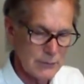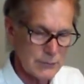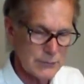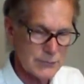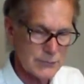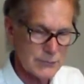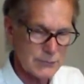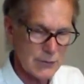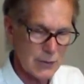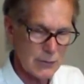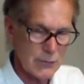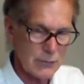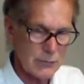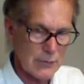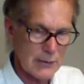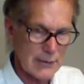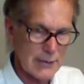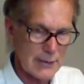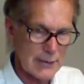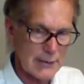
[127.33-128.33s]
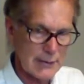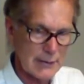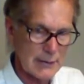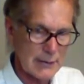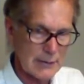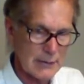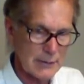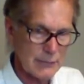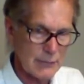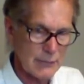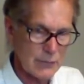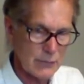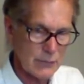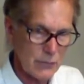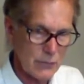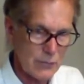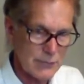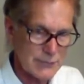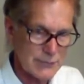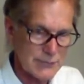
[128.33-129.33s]
So, of
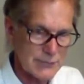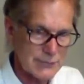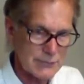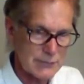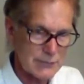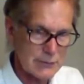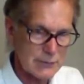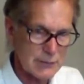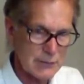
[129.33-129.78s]
course,